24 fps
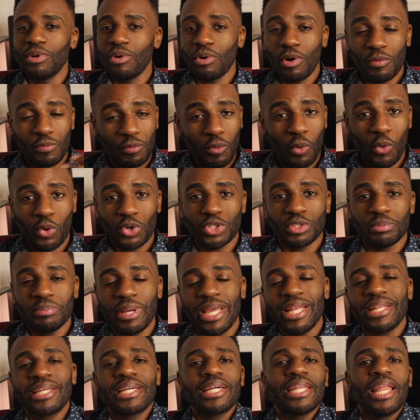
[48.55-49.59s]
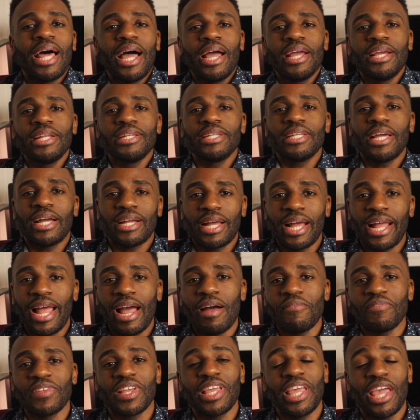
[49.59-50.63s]
of course, main client I
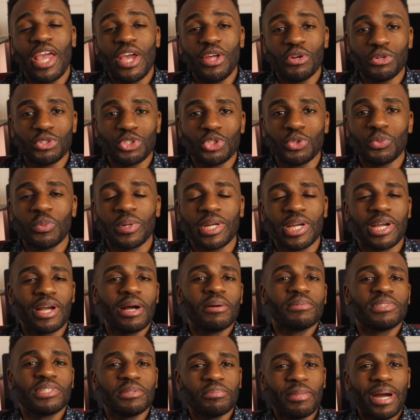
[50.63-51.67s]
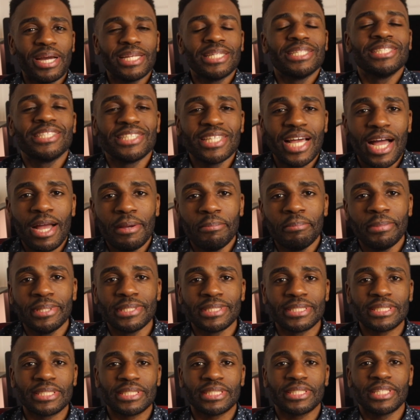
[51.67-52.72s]
have to cater to when it comes to my design
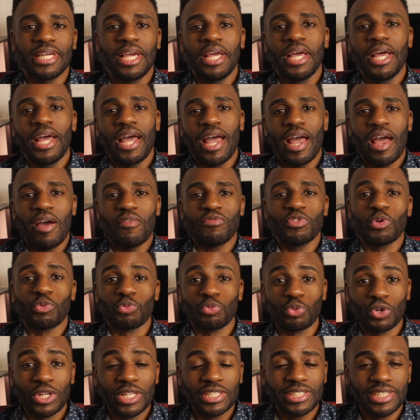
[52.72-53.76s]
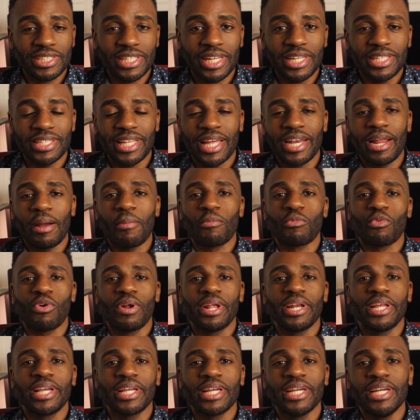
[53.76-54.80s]
business. I have the real estate that I'm
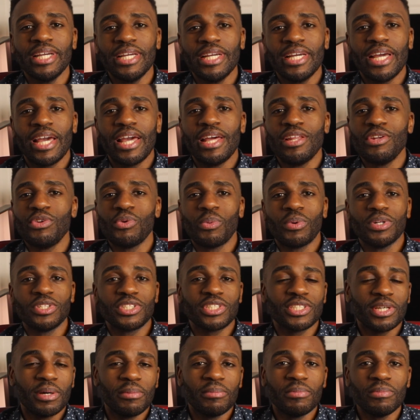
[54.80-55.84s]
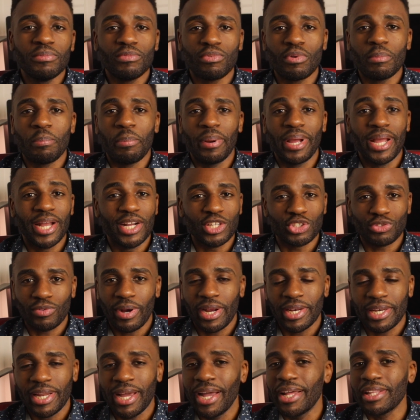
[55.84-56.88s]
running and doing some repairs
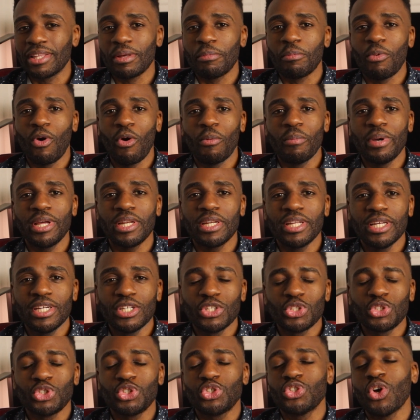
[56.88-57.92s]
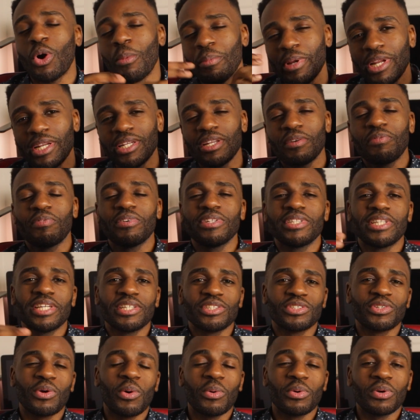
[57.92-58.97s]
right now at the moment. So many different
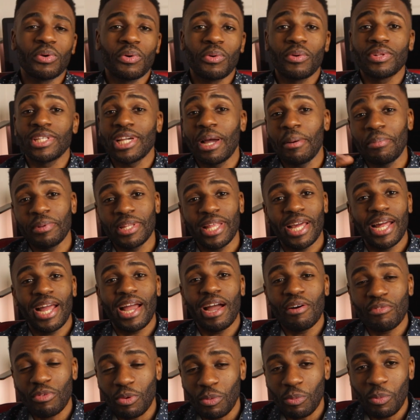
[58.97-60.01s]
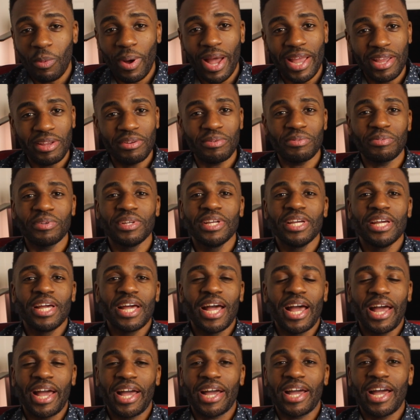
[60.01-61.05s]
things going on. On top of that, I have a wife.
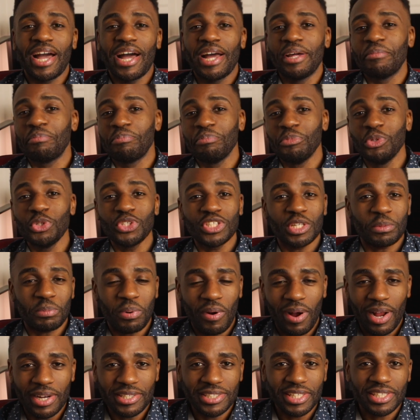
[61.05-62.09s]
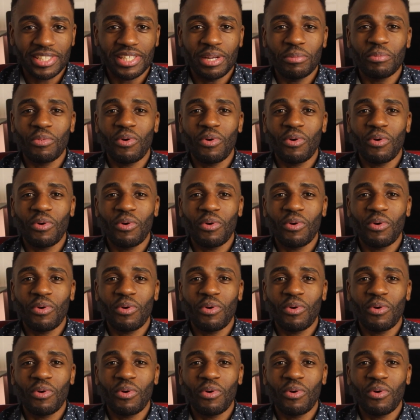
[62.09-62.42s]
I got music projects I'm